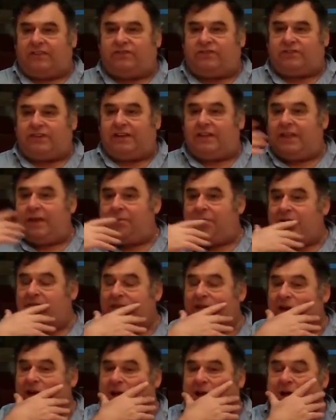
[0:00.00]
I've seen them
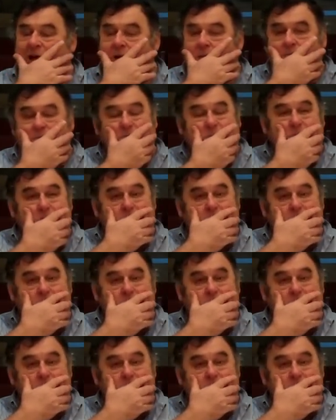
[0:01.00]
in like uh,